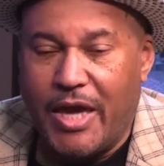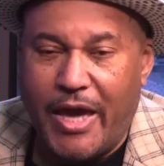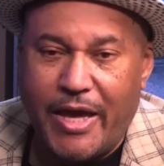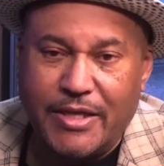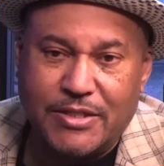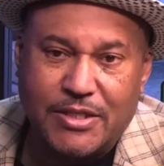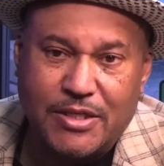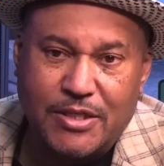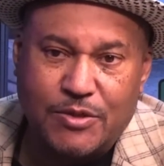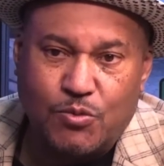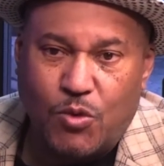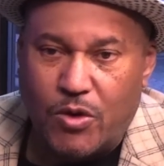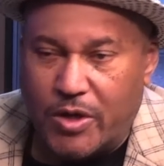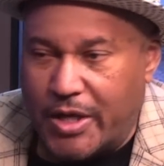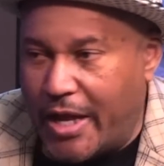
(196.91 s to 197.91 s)
has his
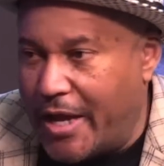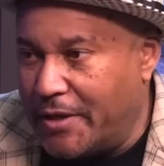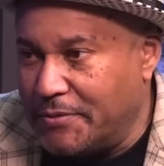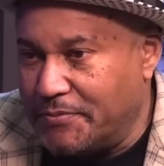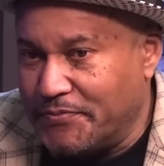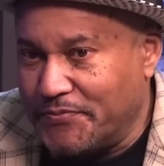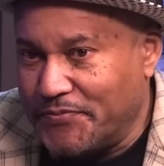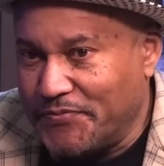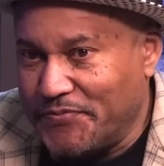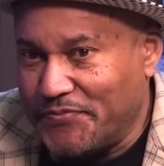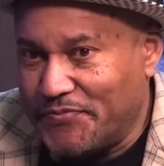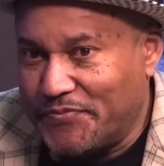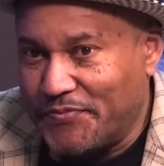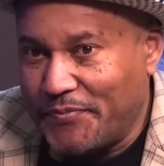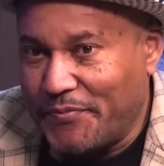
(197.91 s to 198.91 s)
workout
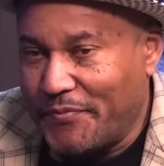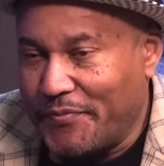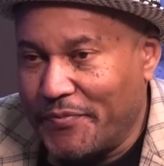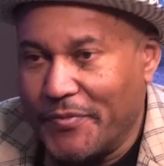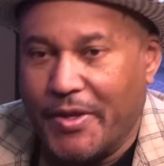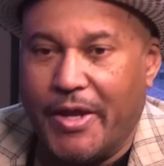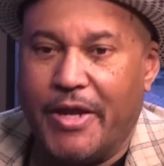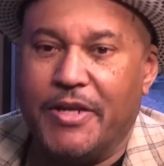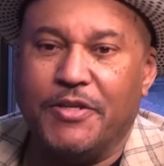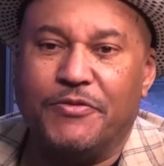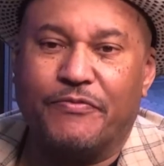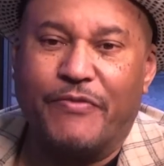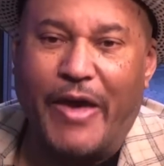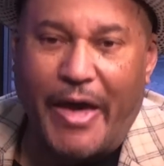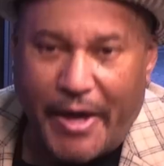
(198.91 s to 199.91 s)
and
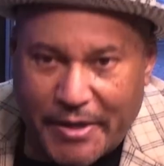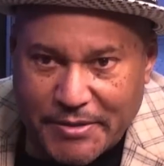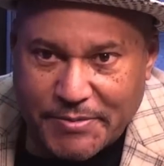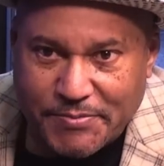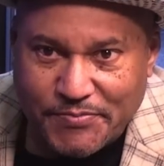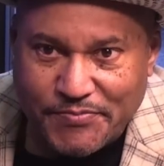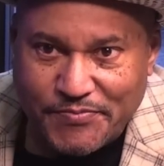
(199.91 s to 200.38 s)
he's fat.